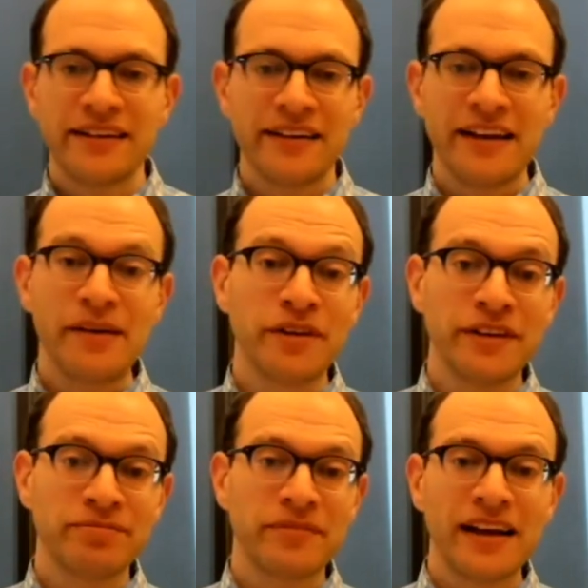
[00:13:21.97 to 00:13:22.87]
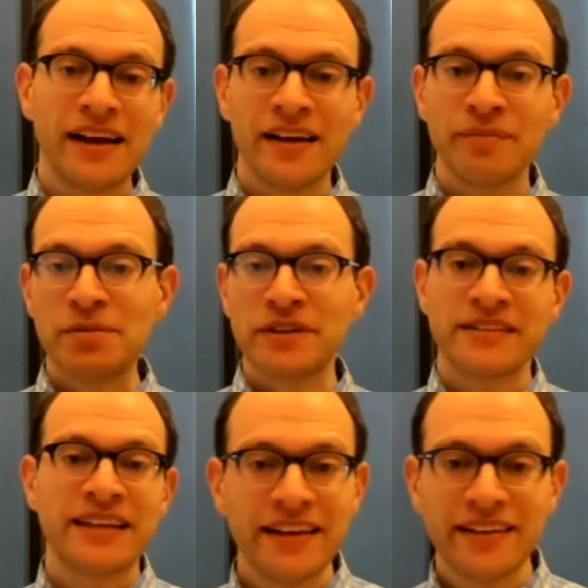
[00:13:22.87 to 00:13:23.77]
enable people to
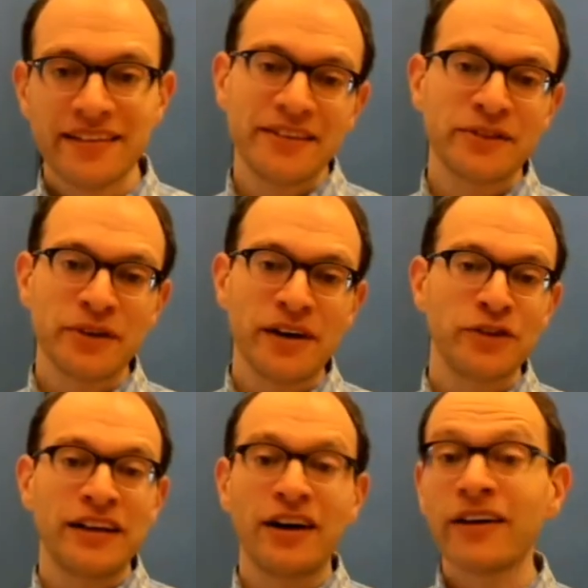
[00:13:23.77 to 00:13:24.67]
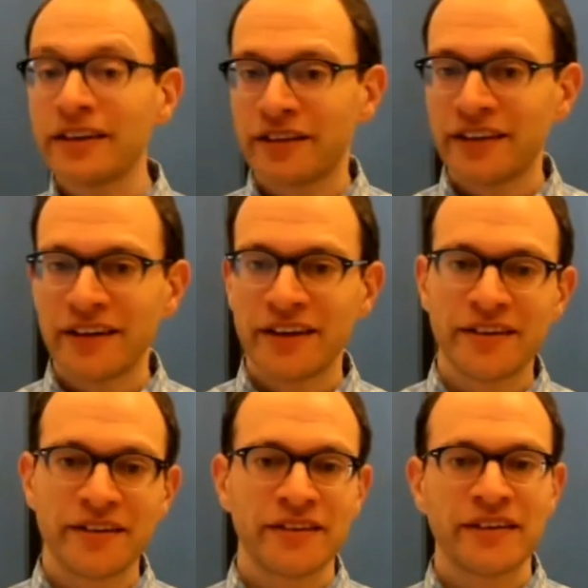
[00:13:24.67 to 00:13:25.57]
take drugs that aren't
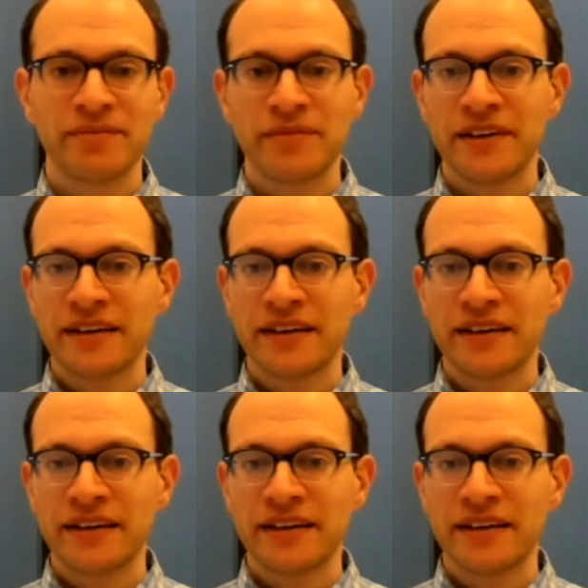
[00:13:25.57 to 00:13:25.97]
the